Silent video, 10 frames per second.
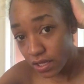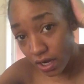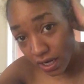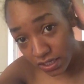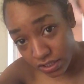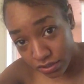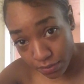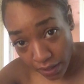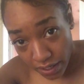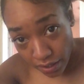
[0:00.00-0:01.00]
Y'all gotta excuse
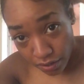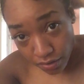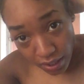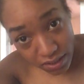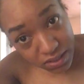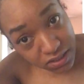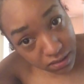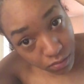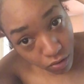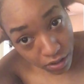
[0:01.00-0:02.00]
my hair, you guys. It's the
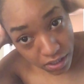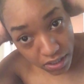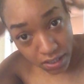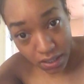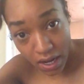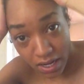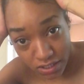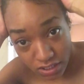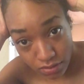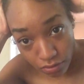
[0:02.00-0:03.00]
morning. I
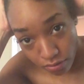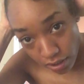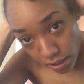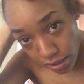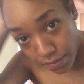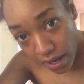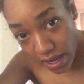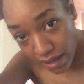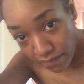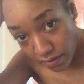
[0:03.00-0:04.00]
just woke up. I
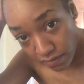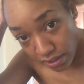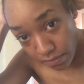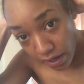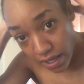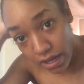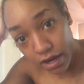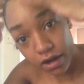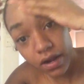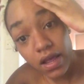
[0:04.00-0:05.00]
haven't even did my
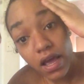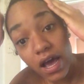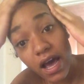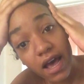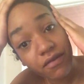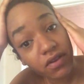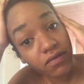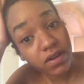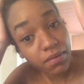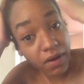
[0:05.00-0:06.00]
hair. I haven't
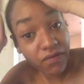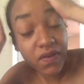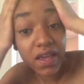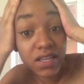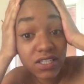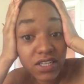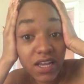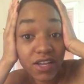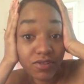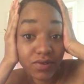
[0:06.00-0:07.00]
even did my face
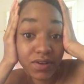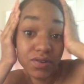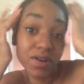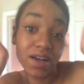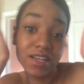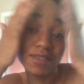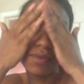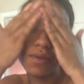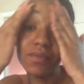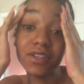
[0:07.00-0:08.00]
yet, you you guys.
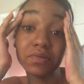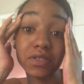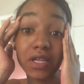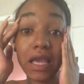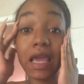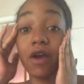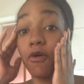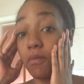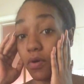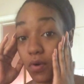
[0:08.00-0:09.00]
But bitch was looking
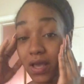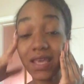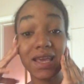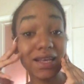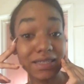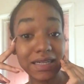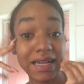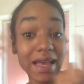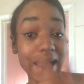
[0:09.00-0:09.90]
on point yesterday.